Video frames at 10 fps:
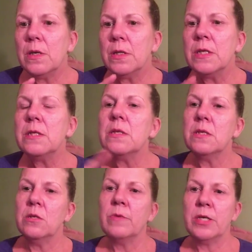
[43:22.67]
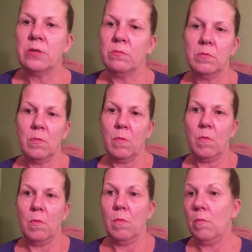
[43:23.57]
this is a situation
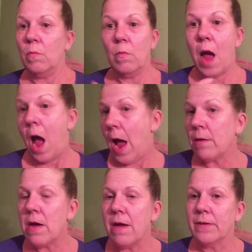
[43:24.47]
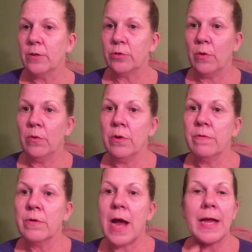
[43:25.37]
I don't have control
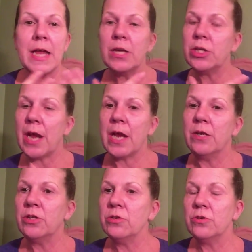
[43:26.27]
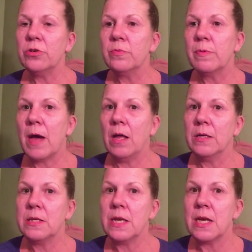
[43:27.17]
over. I can't change YouTube's
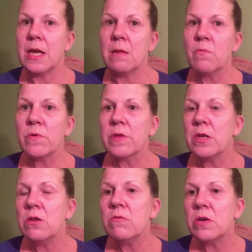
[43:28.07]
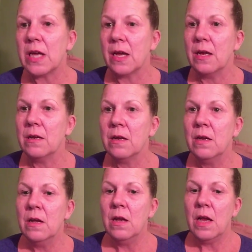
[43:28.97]
policy any more than you can.
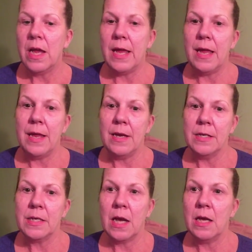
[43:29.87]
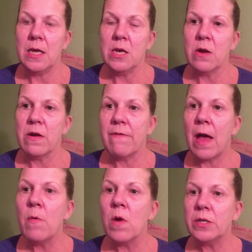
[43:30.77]
And, you know, if
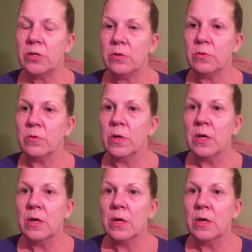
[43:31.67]
I want to